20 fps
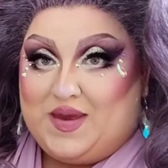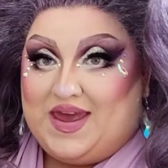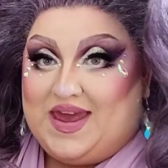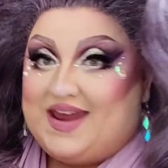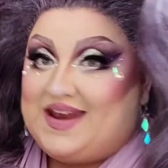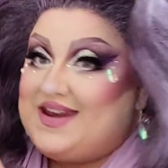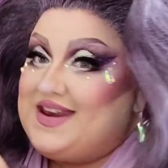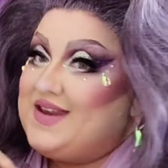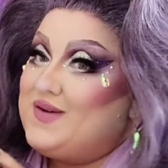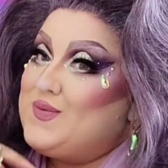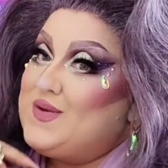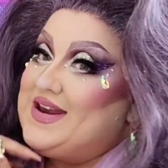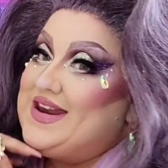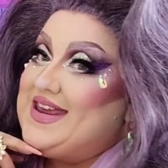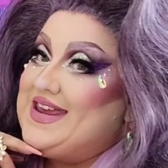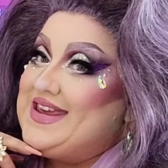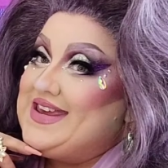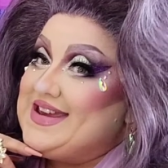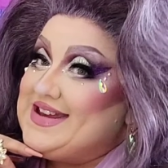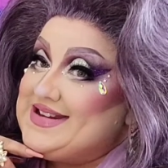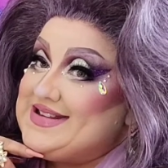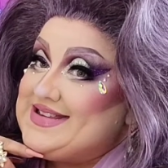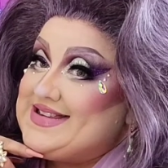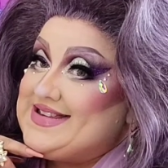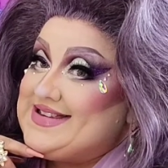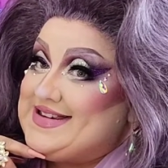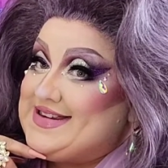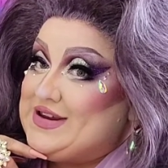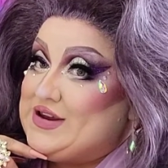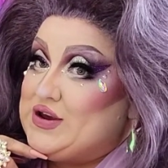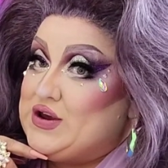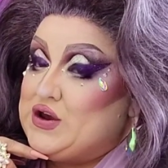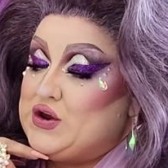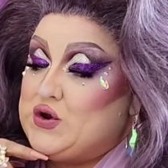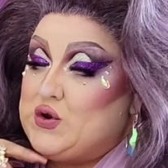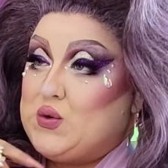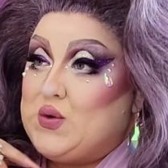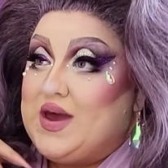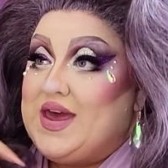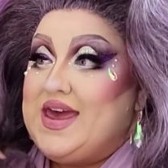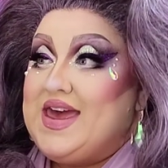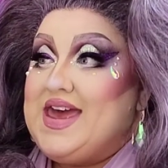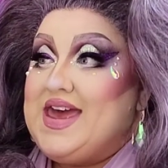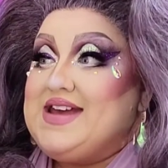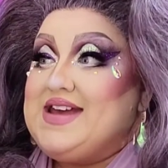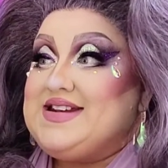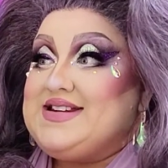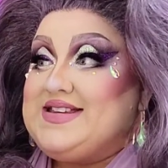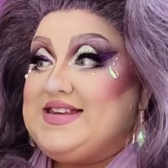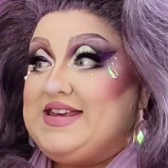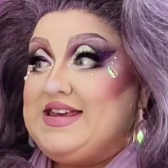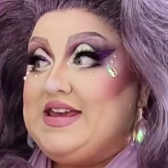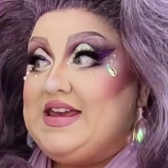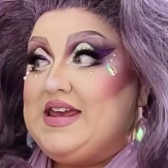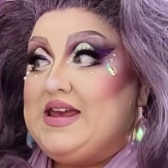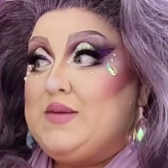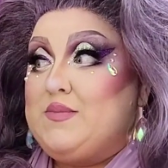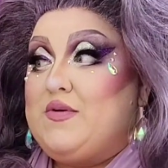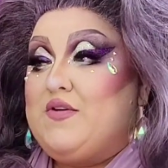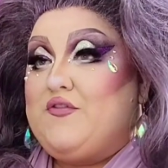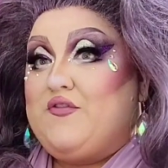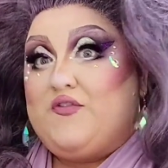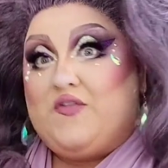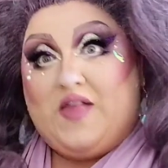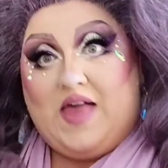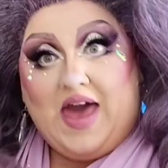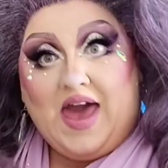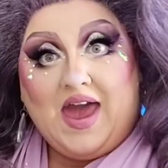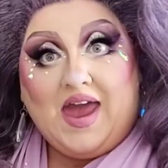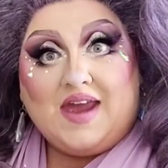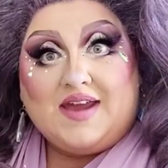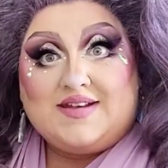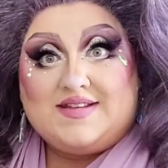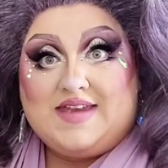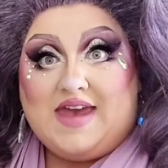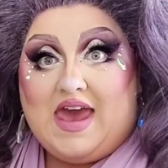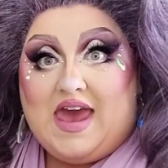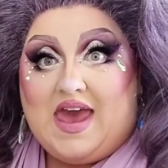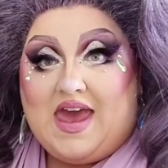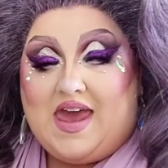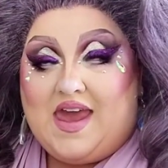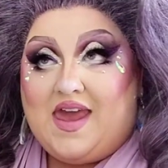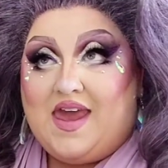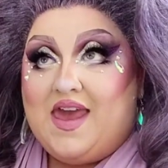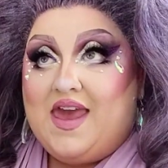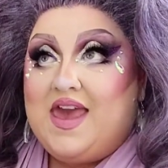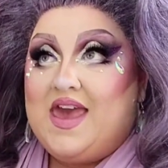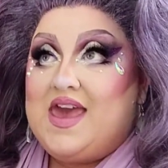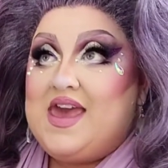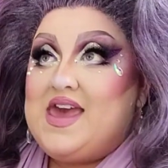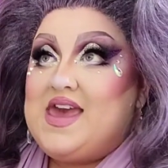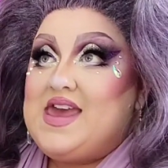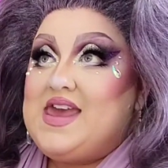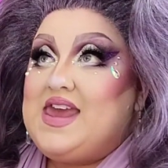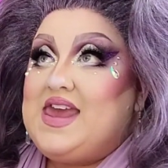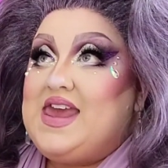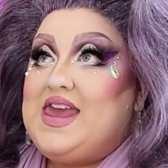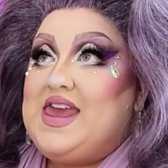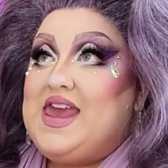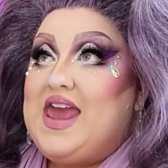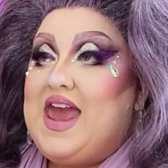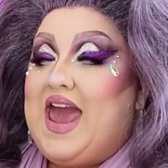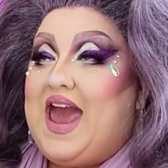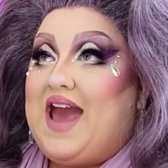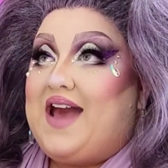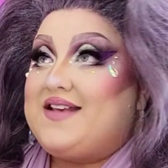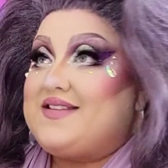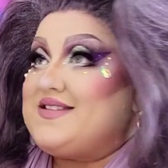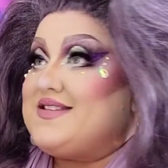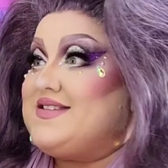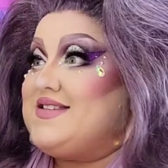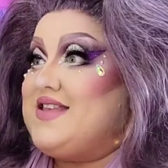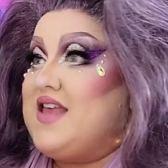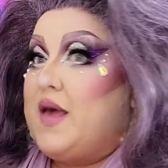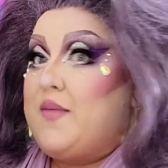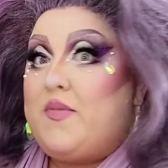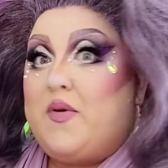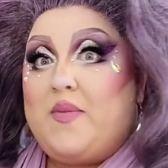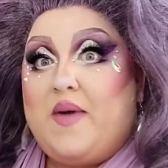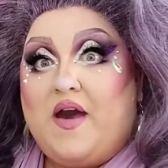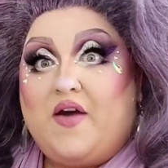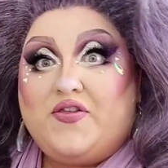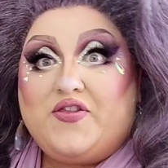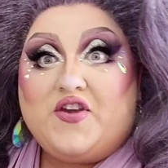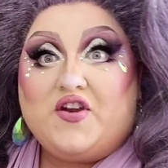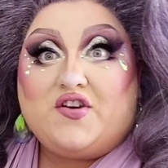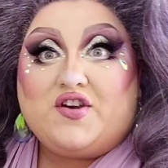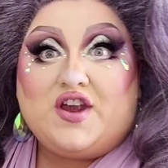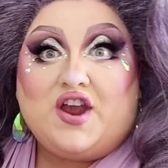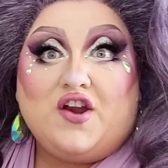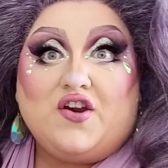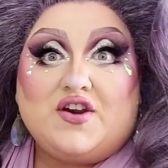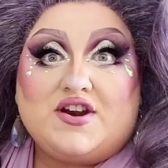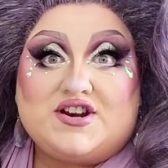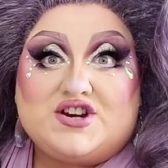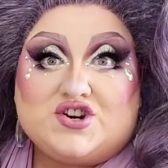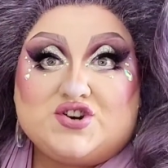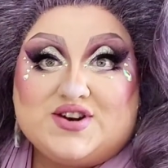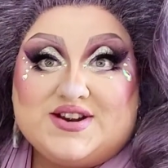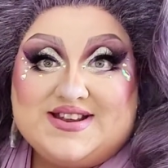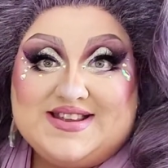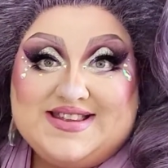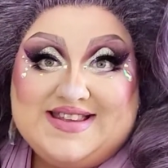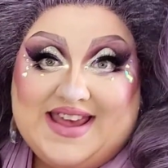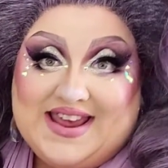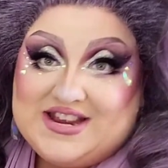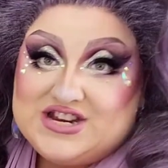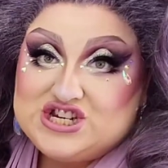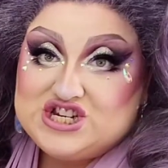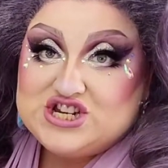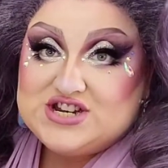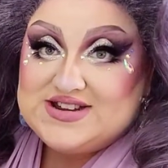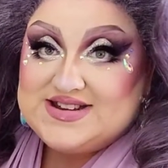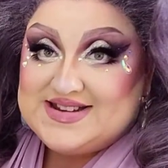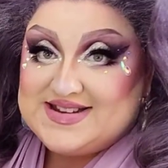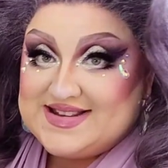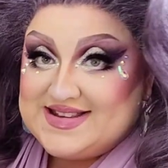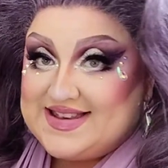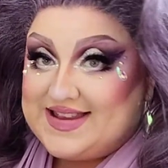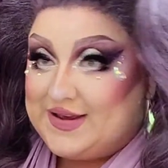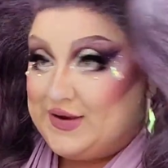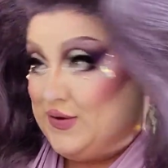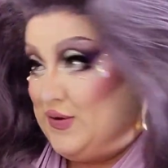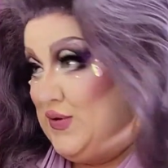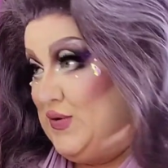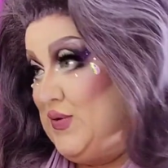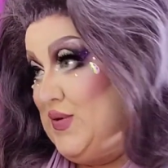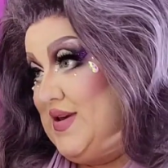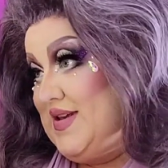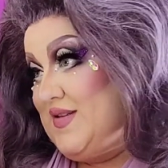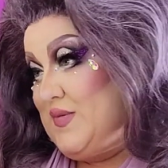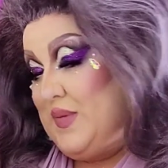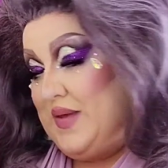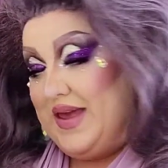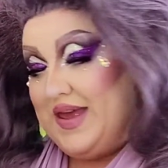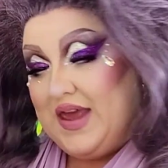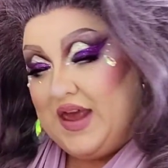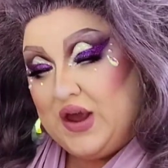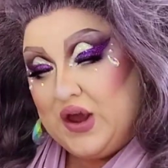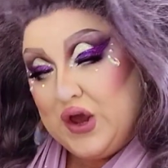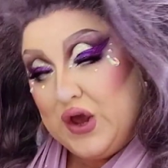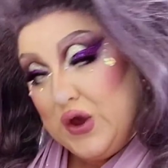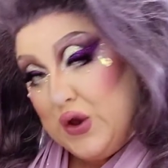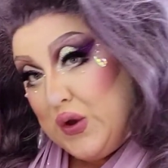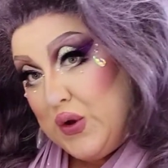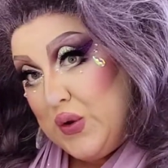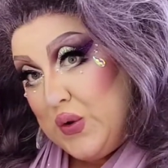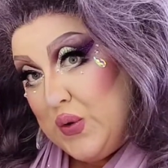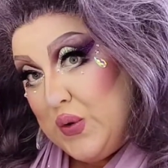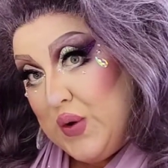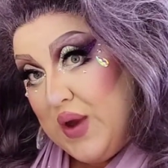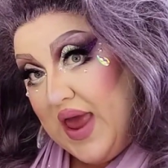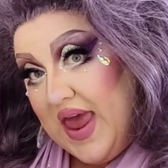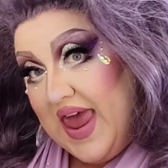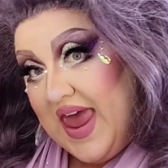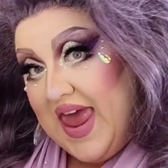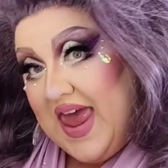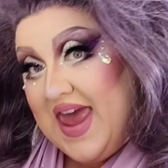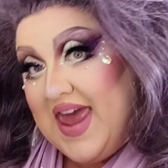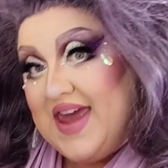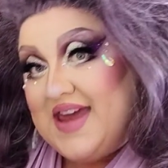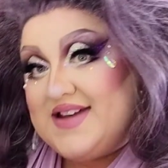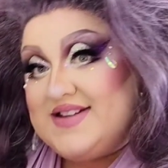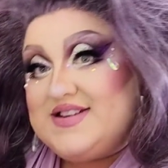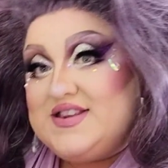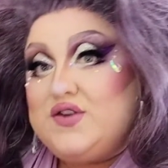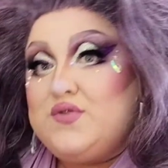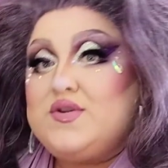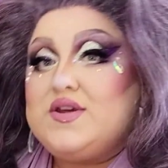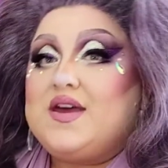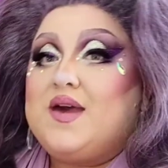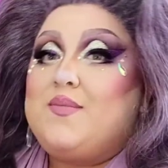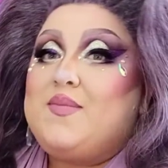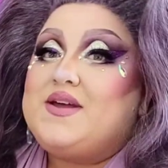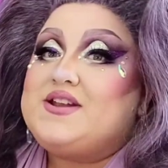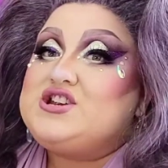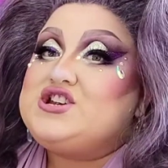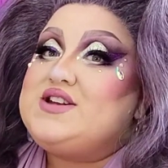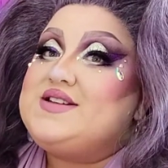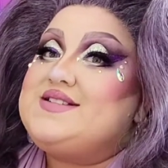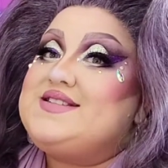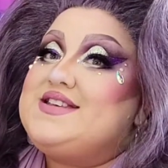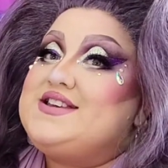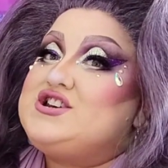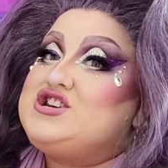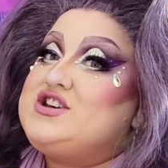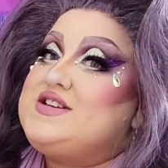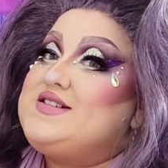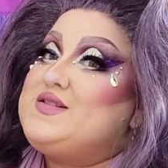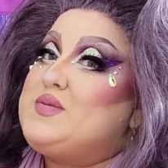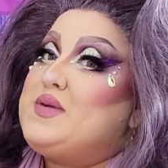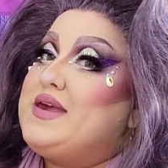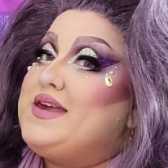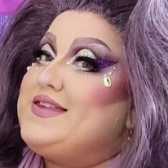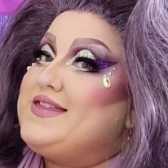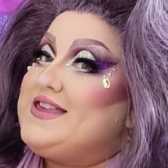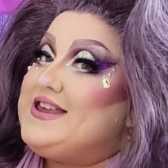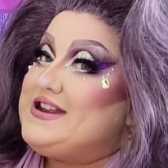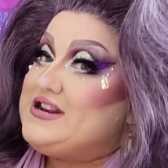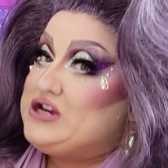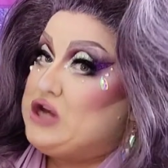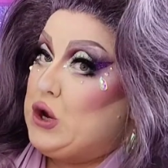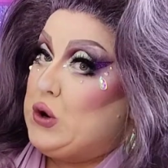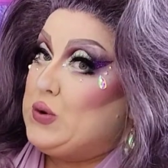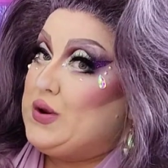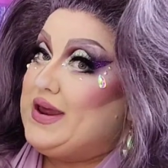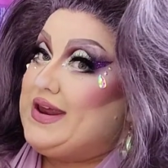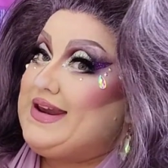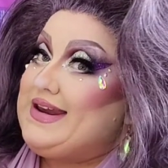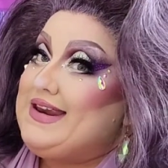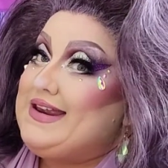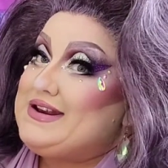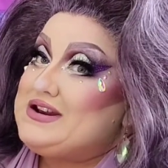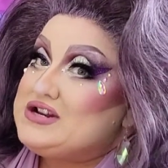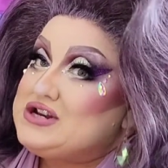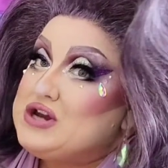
And when he gets to Team Flag Day, he asks them about their characterizations, who is playing who, and Utica mentions that she's playing the token